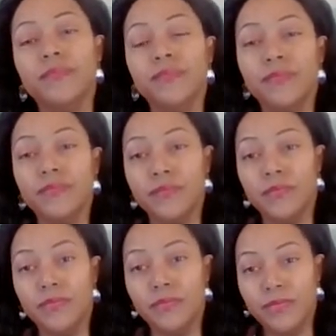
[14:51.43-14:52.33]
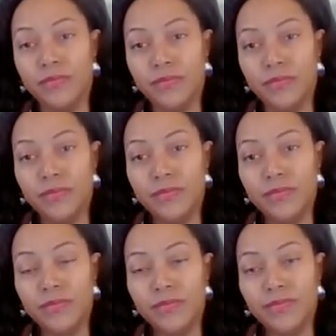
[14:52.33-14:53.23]

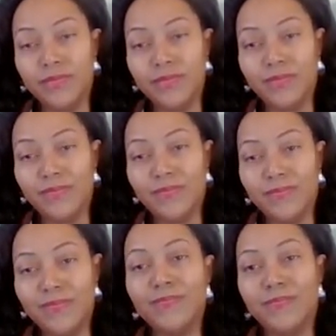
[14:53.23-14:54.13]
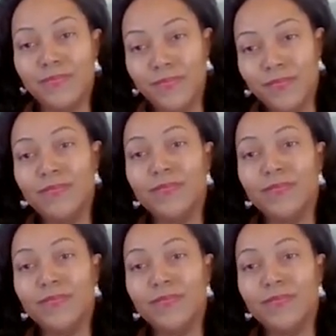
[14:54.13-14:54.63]
[no speech]